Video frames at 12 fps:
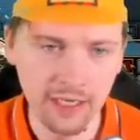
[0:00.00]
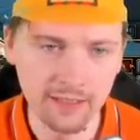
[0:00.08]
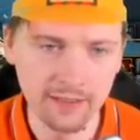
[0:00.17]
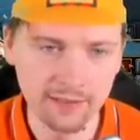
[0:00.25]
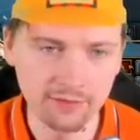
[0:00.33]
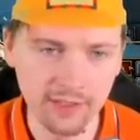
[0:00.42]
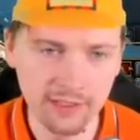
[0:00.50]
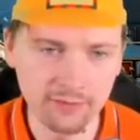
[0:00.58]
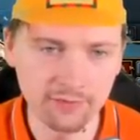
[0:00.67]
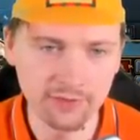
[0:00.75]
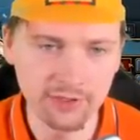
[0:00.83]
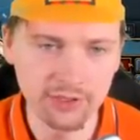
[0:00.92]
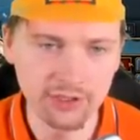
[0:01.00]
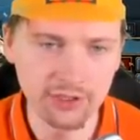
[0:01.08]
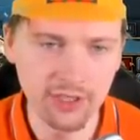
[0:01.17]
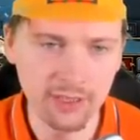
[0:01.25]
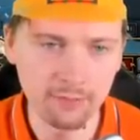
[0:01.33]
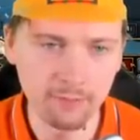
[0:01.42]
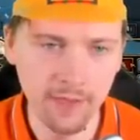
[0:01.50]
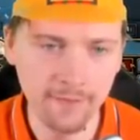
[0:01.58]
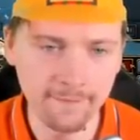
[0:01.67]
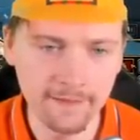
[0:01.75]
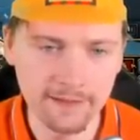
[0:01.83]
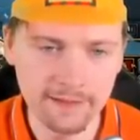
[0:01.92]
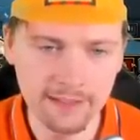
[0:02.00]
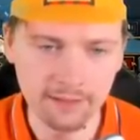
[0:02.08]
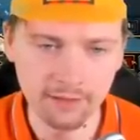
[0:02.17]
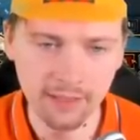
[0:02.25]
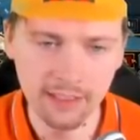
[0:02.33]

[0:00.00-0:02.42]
and they're trying to siege down mountains here.